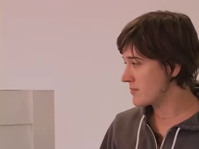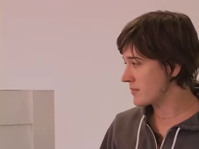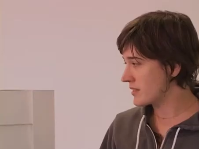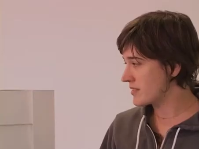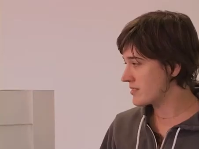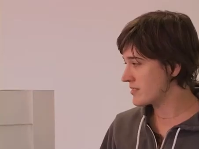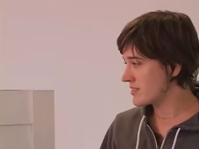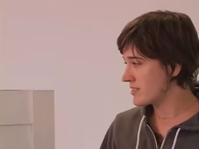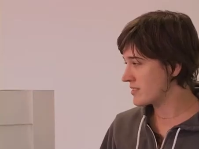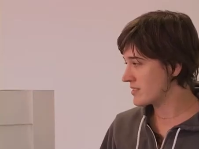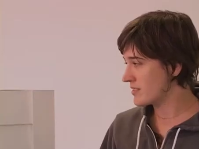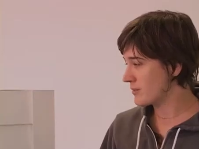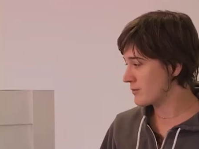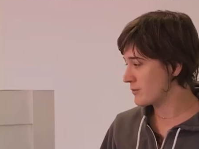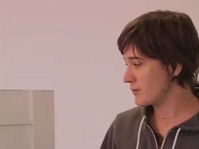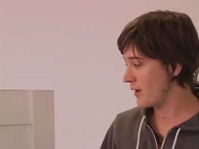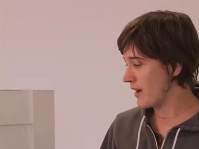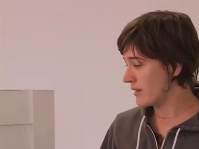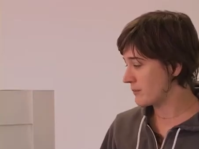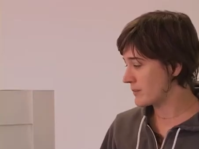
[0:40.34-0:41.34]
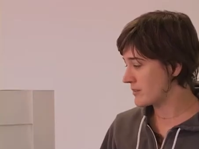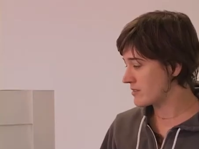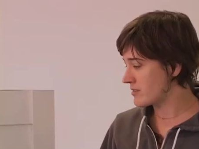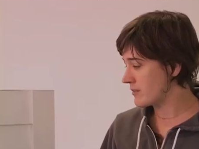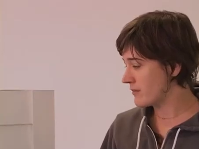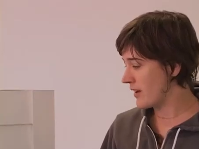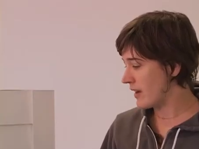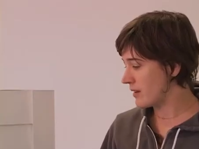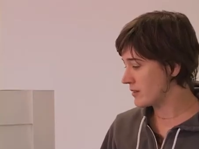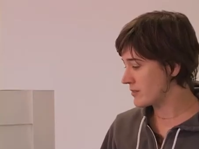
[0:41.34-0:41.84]
consists of fragments
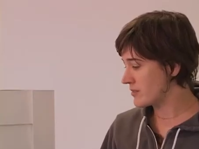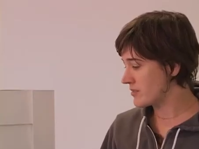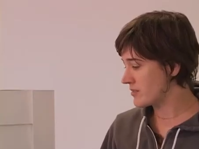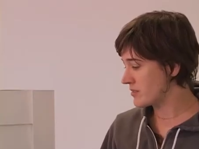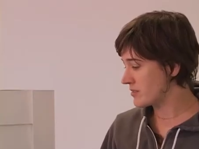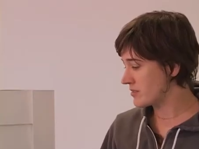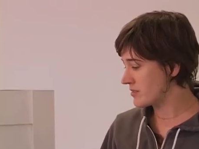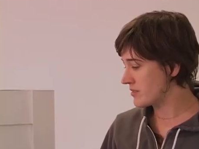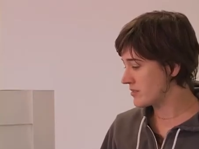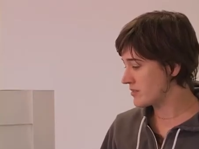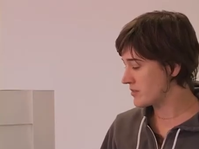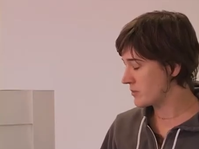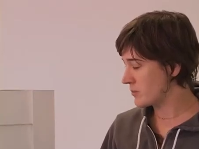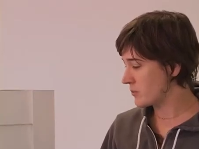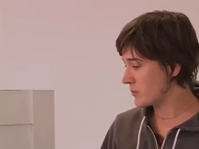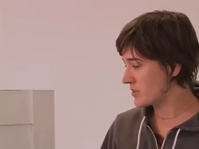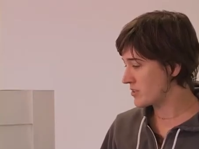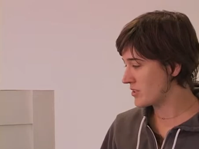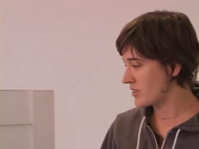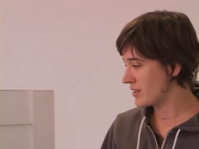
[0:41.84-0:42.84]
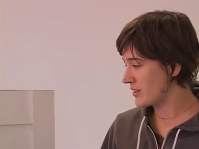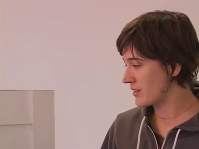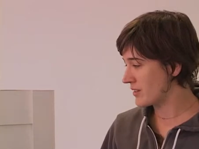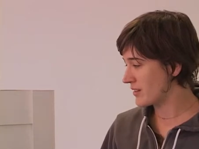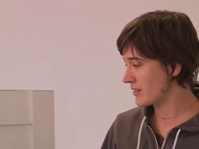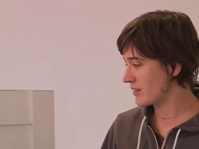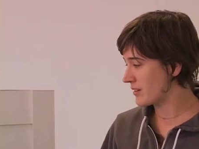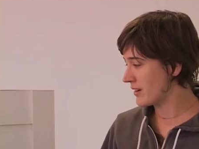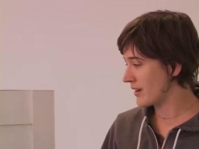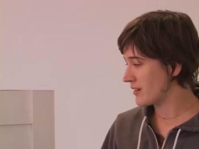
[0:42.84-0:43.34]
of houses which
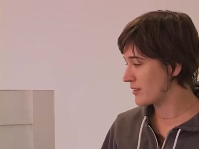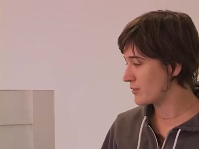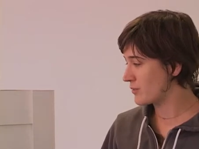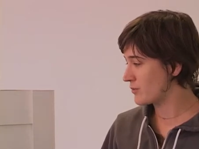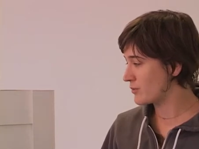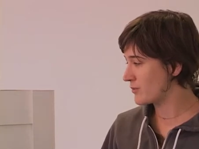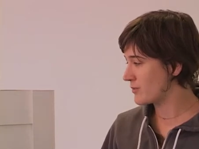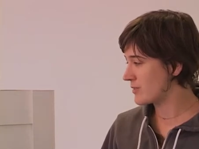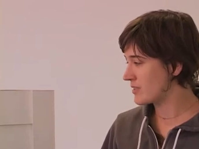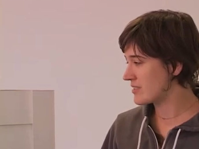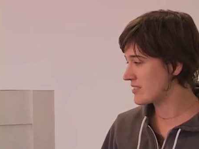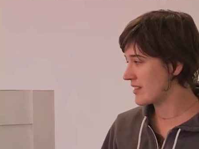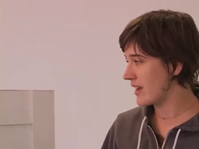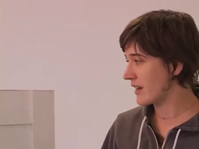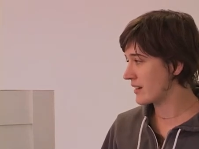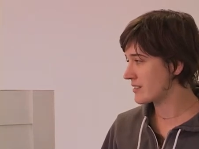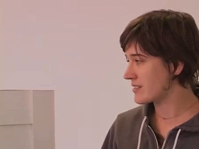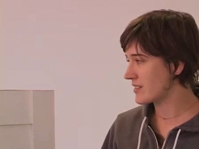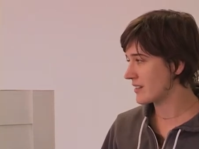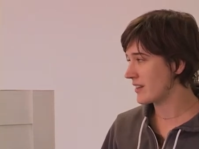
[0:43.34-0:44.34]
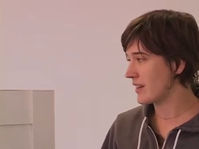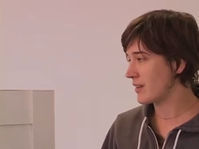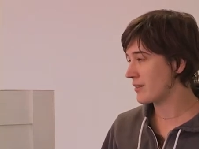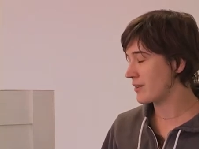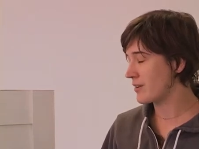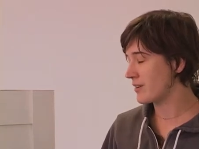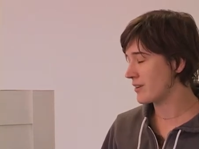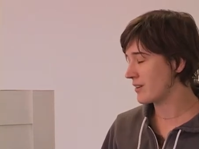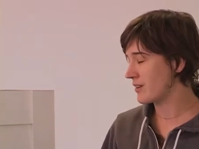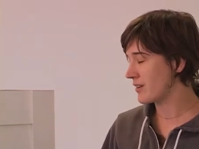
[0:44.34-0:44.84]
are kind of stacked
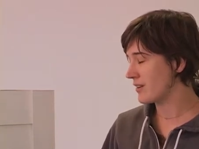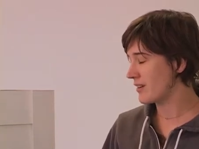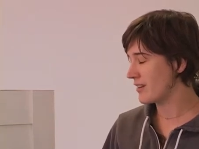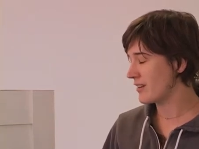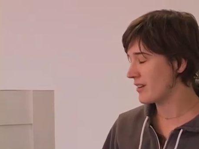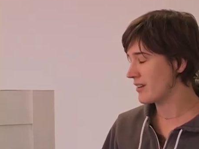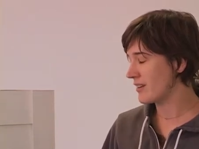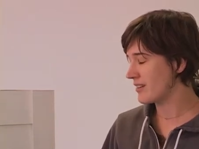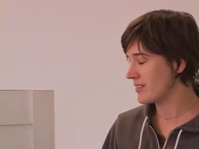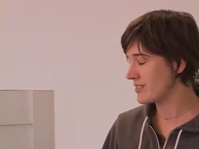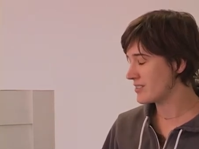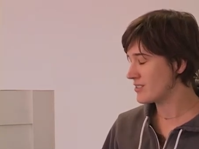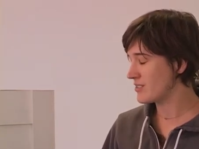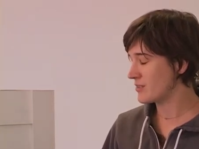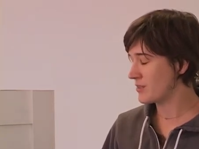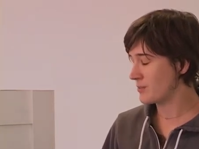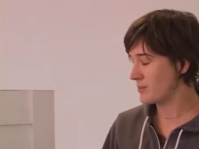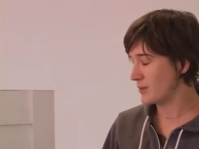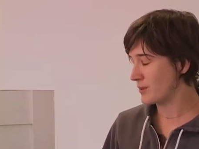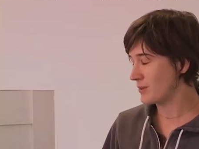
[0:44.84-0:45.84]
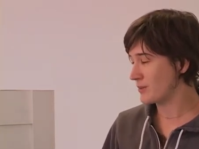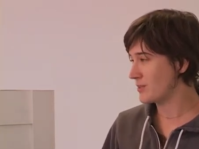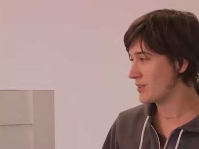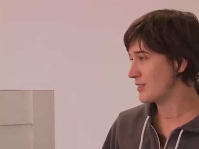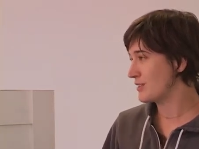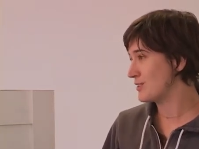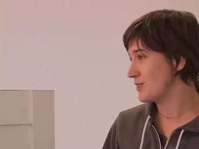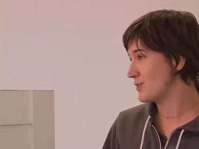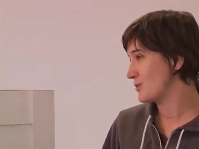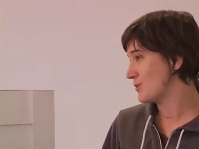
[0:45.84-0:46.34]
together to build
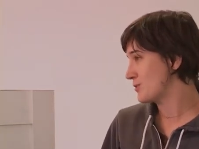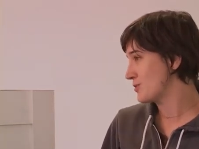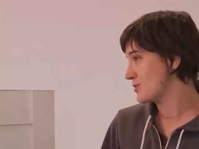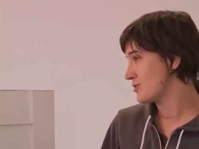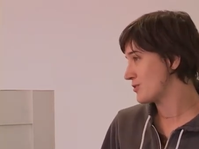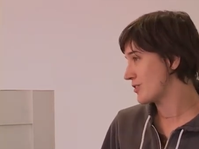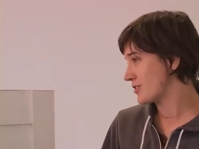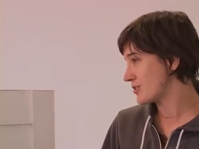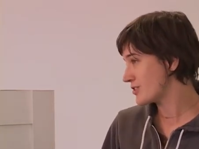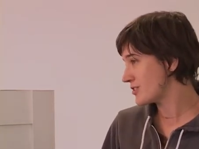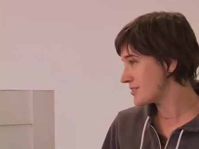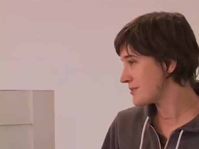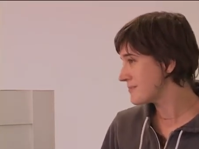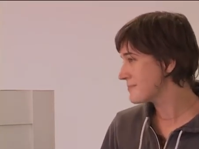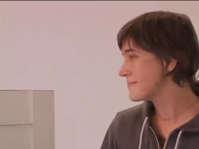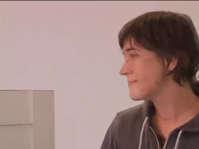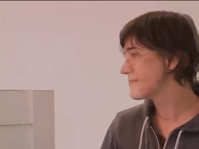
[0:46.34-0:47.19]
a new structure.